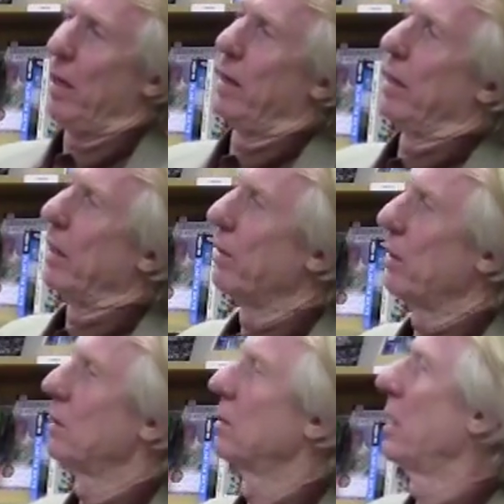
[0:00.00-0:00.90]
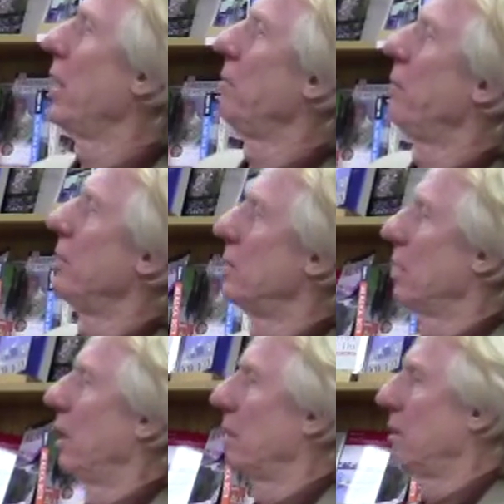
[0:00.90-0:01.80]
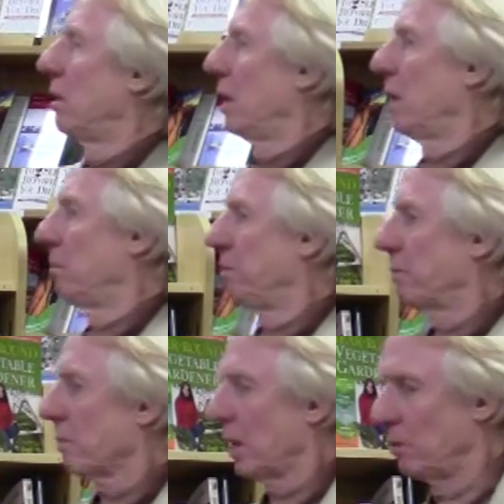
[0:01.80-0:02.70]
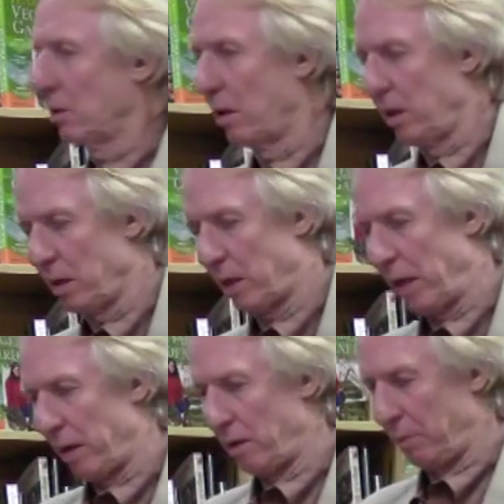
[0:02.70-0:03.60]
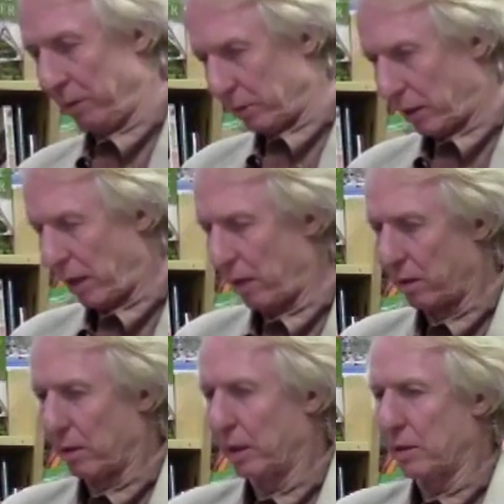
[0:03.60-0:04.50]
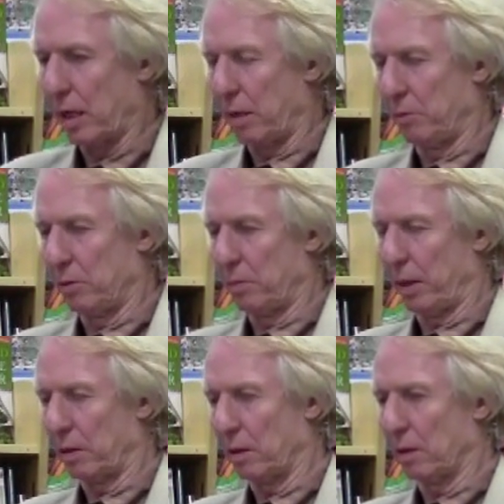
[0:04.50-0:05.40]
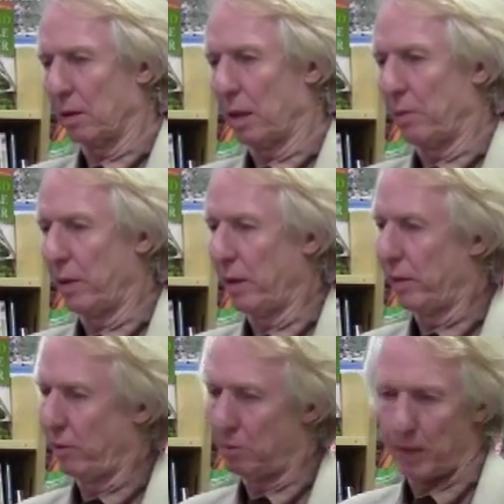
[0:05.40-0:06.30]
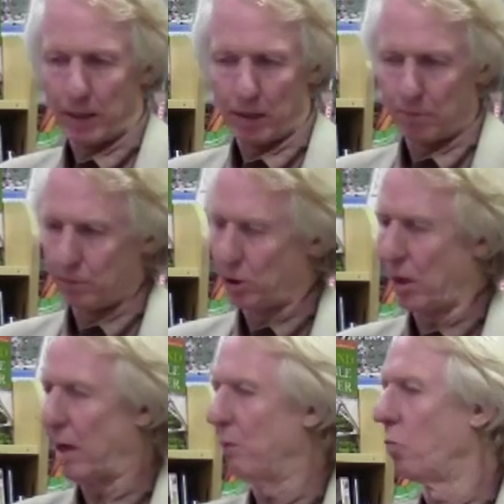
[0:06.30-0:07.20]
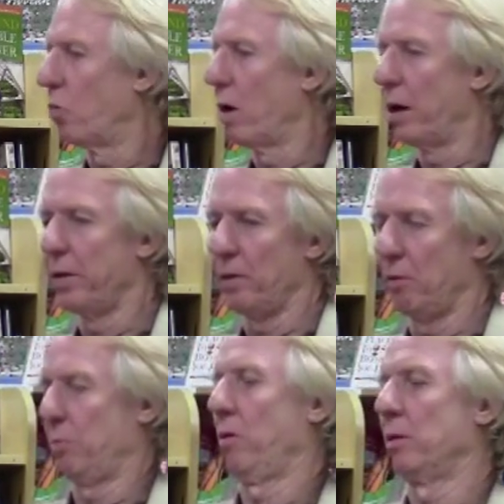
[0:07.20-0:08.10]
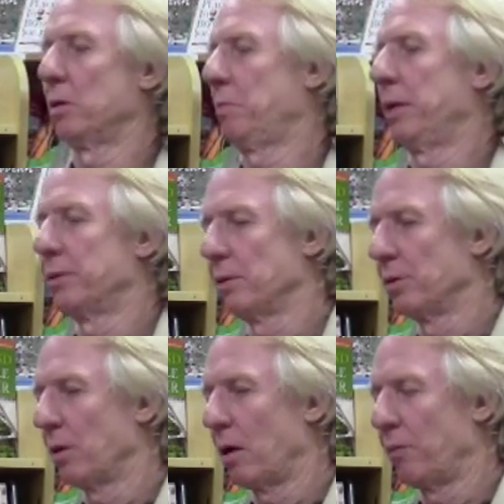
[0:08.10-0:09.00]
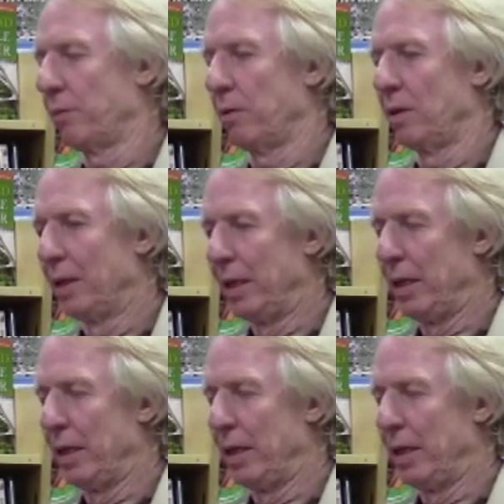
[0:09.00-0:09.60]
And in this tape, he said, he was already a candidate. He was a candidate at that time. He was about to get the nominee, that he would make it job one. He would appoint a special czar for